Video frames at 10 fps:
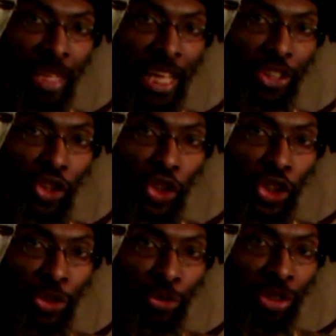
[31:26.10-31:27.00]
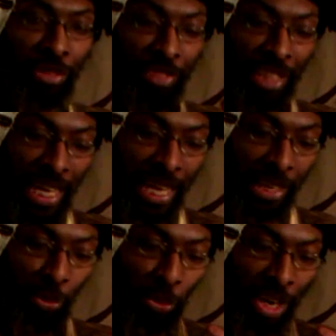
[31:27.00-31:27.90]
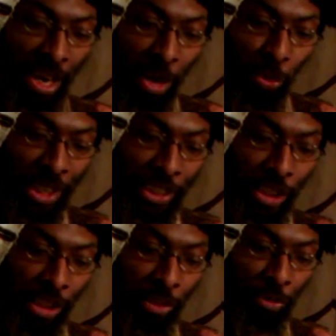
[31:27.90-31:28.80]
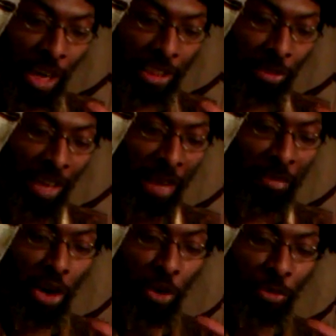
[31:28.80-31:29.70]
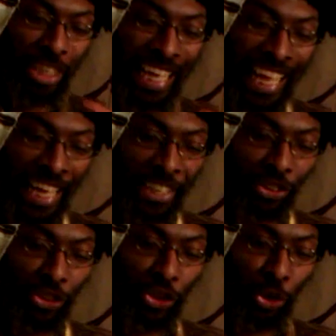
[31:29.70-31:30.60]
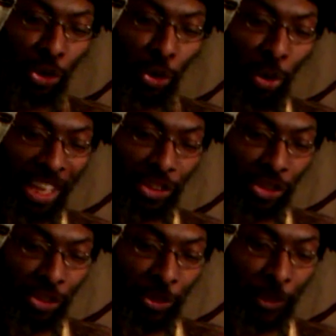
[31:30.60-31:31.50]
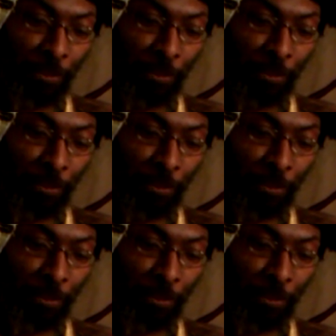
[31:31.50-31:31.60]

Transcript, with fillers: as children of God? Where are we to look for our survival, for the answers to the questions